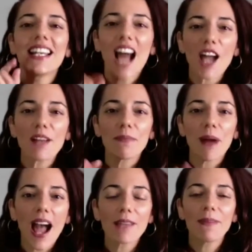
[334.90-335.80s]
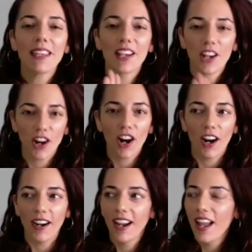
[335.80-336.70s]
not buy me a
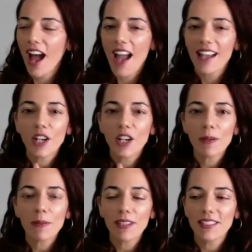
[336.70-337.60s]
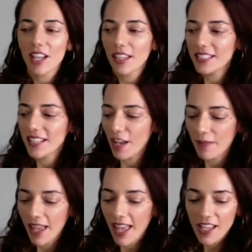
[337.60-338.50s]
car, I tell people this all the time.
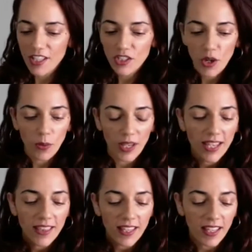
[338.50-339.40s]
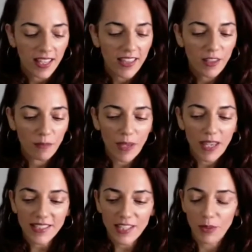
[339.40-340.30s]
So in the in the
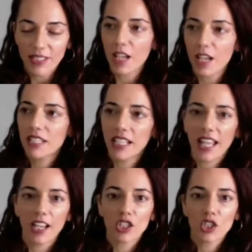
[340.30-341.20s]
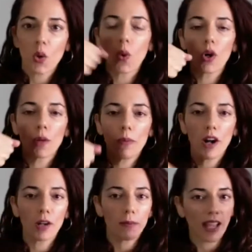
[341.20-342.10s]
piece that we taped, he like tore
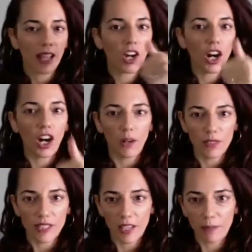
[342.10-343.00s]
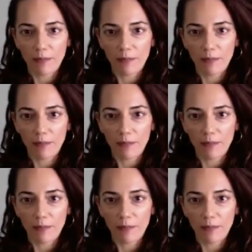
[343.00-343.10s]
apart my car, was like